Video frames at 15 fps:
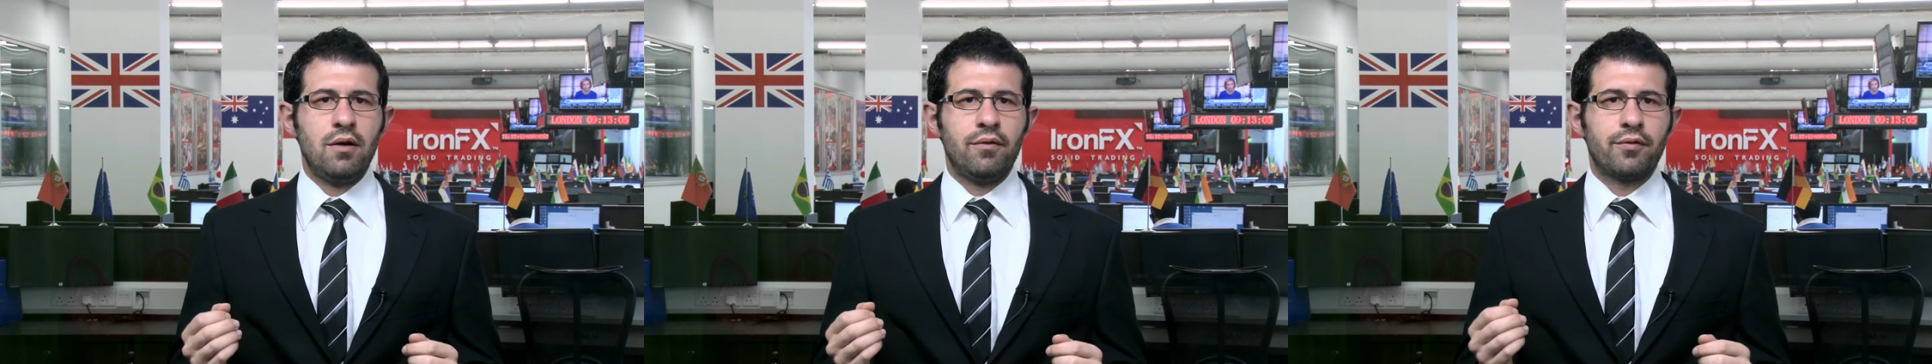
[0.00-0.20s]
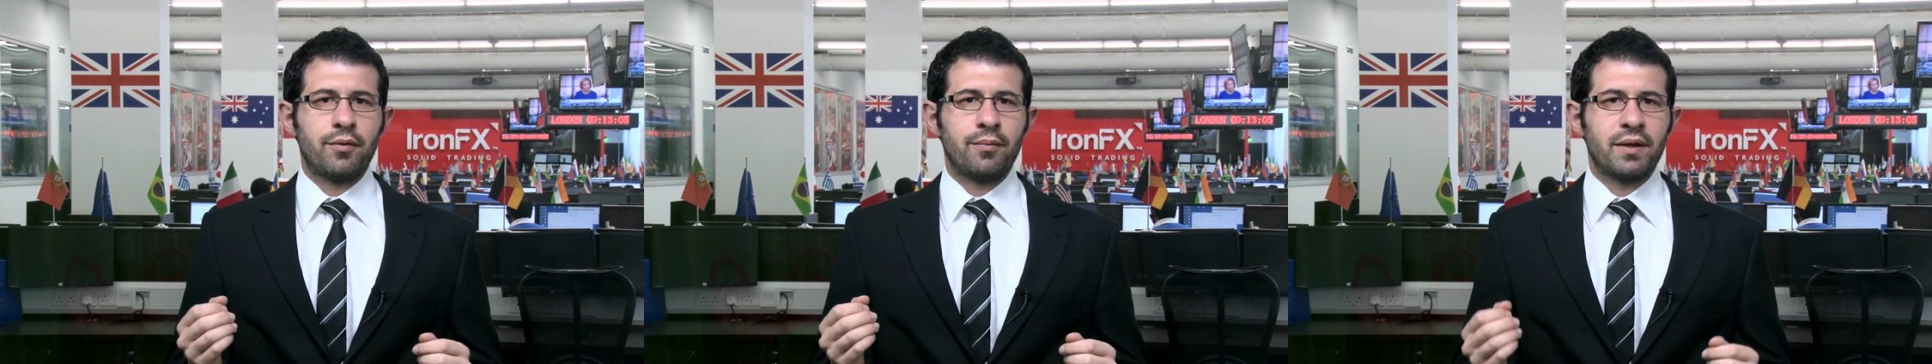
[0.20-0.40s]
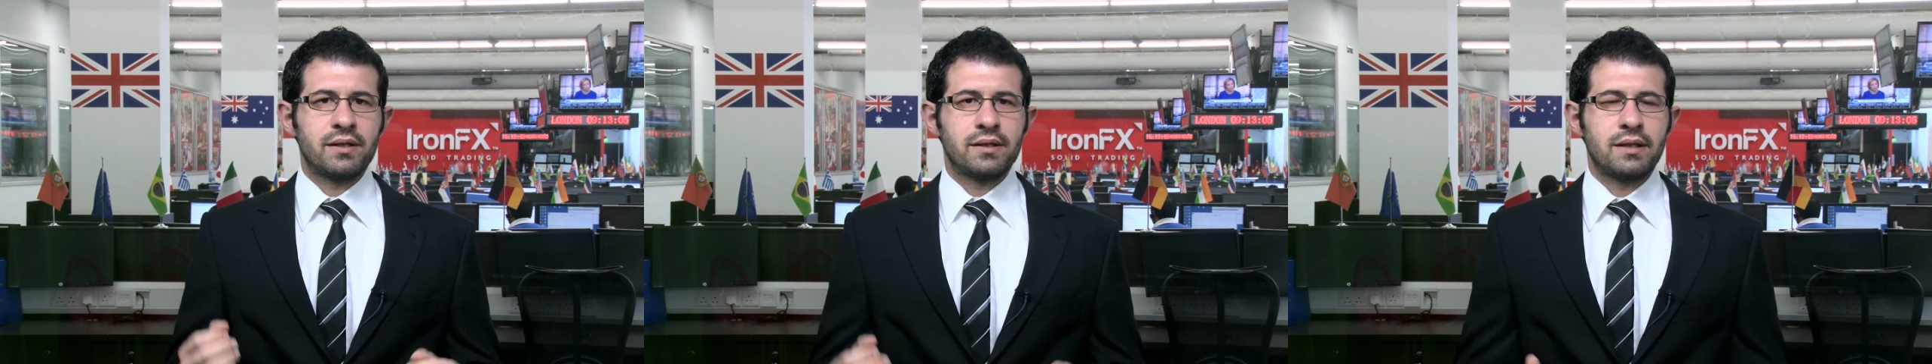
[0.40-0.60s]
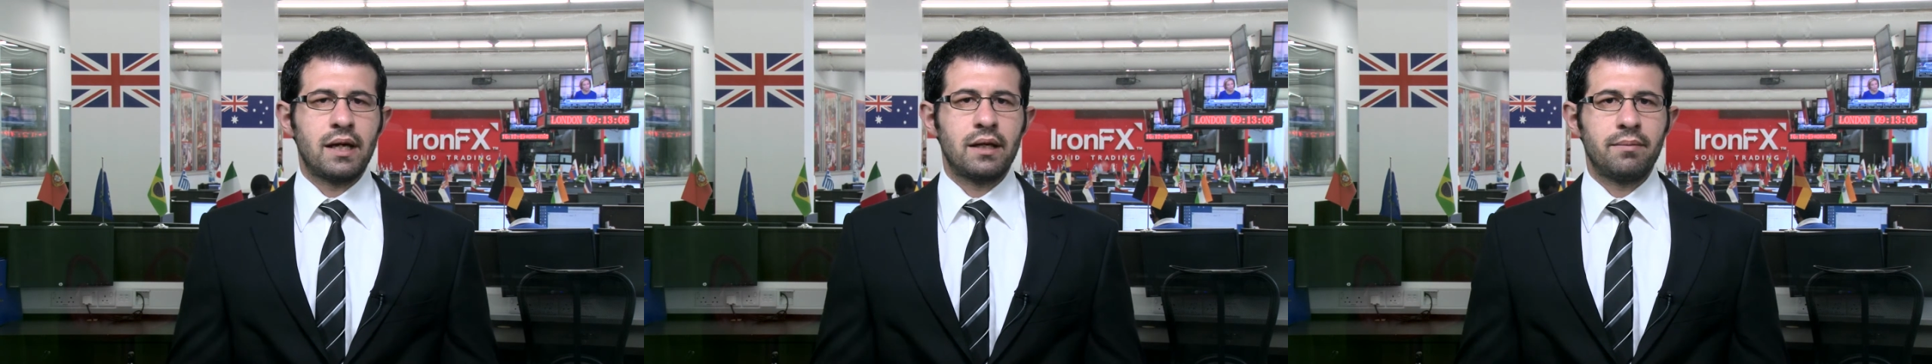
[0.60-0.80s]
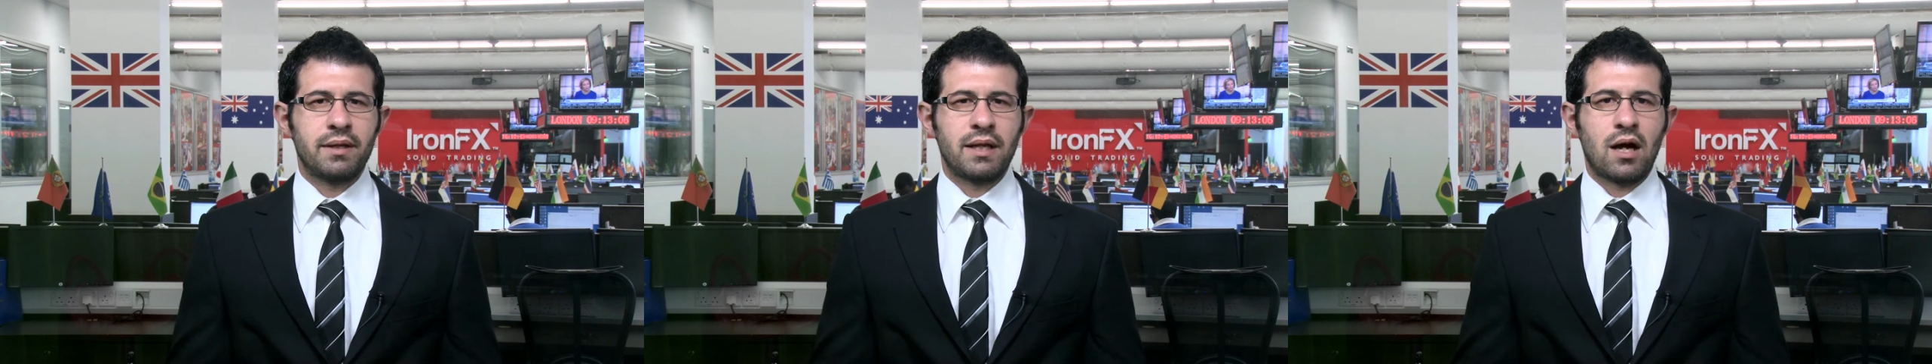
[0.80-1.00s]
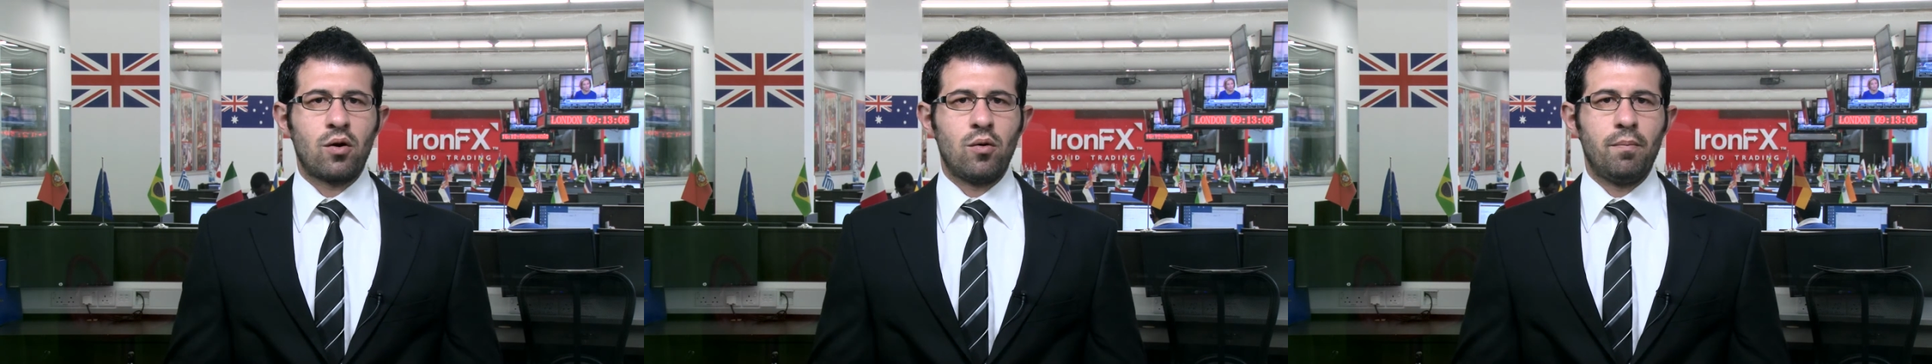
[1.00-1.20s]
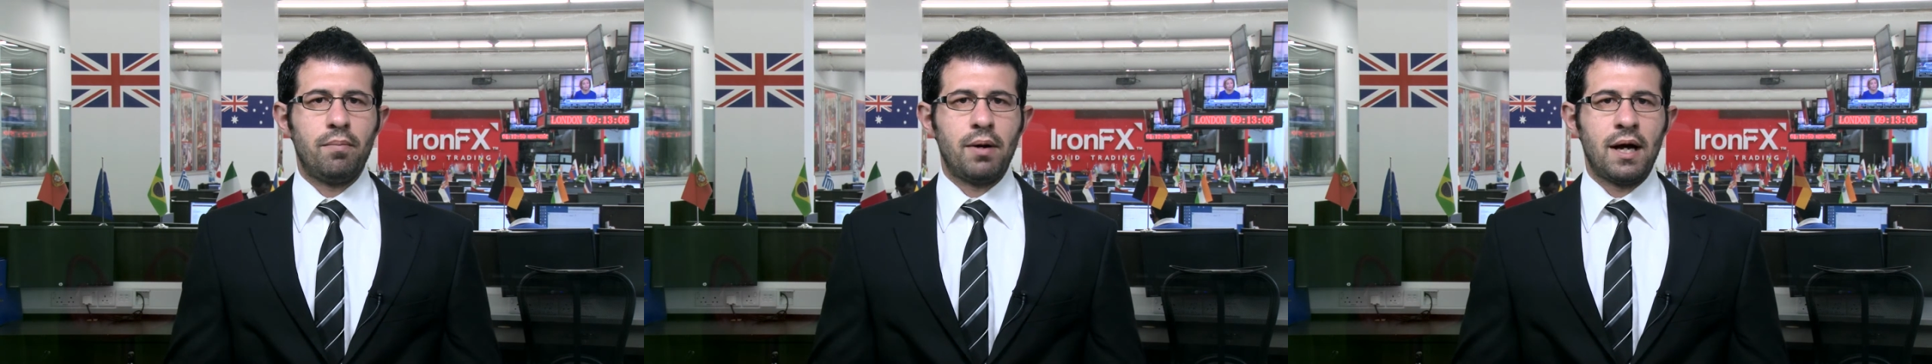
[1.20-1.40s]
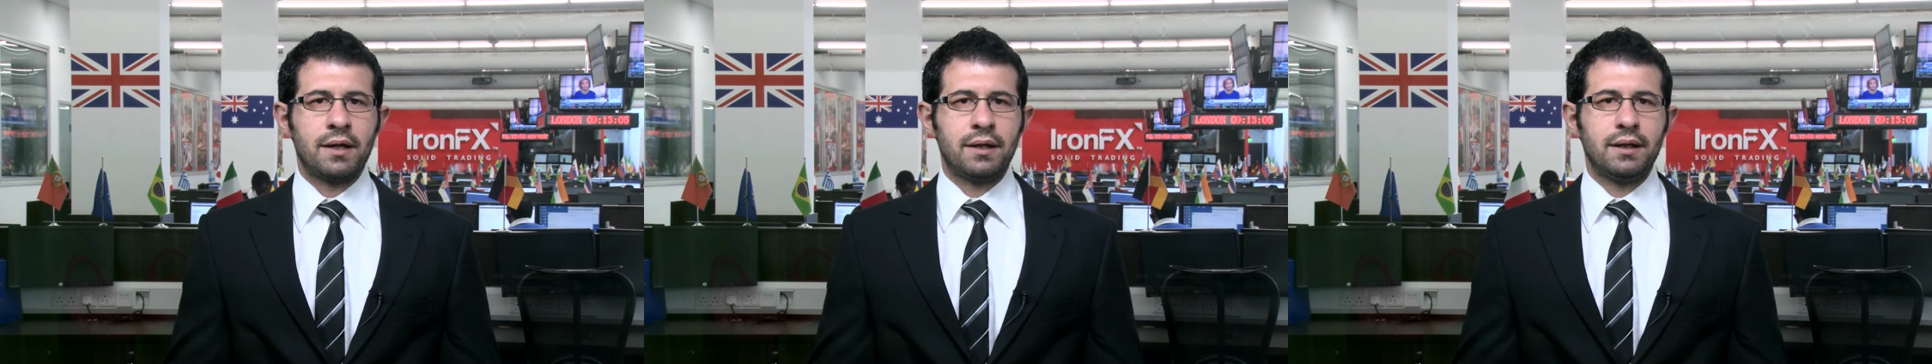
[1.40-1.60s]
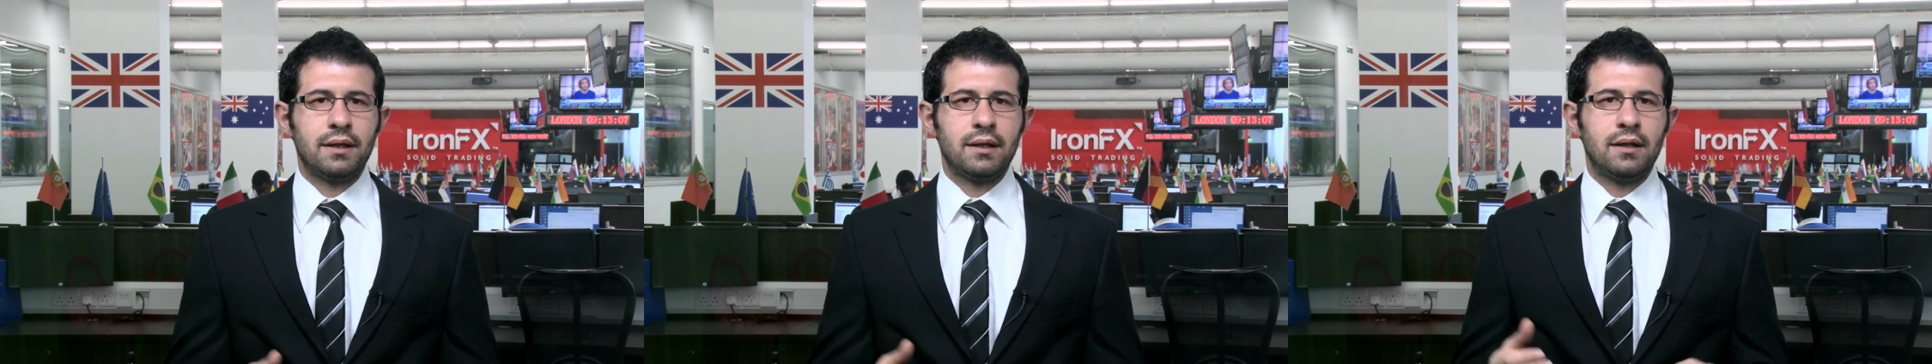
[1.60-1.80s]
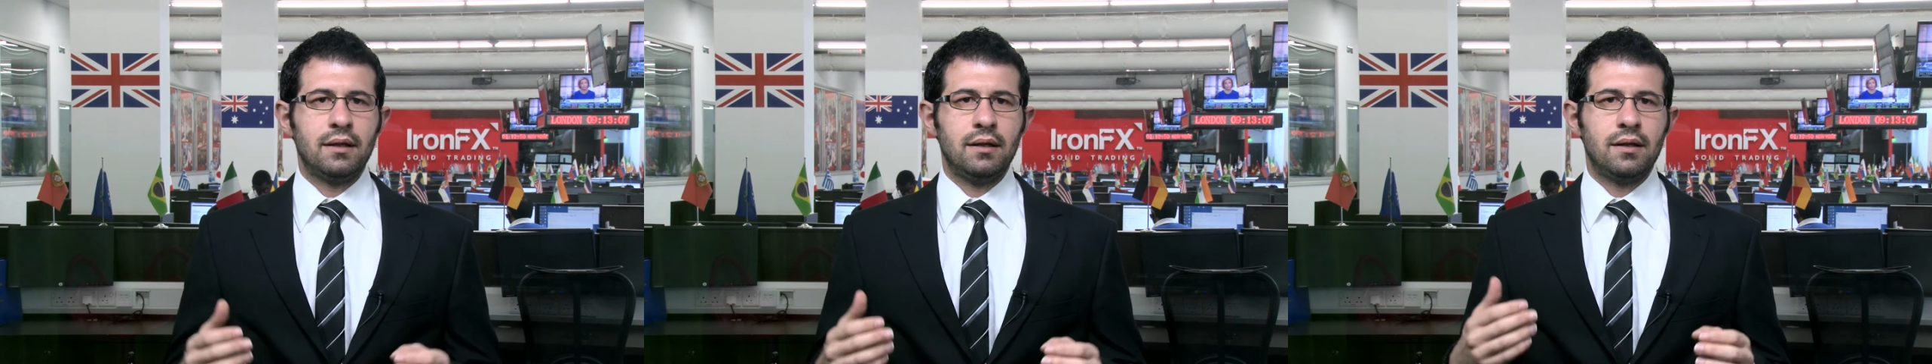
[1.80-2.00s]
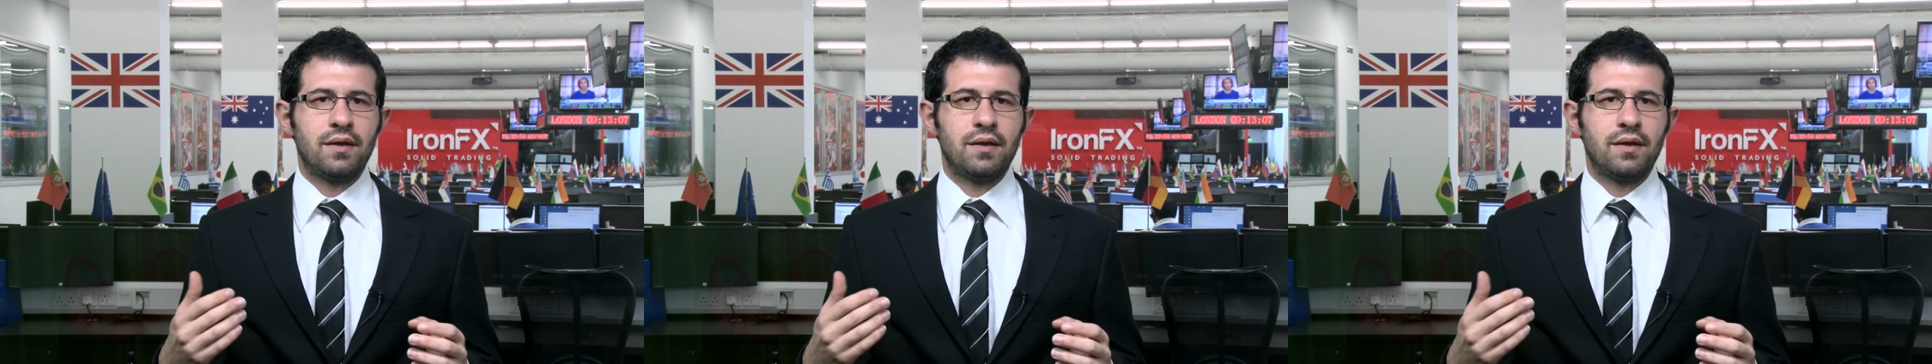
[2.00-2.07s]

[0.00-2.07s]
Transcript: from the statement accompanying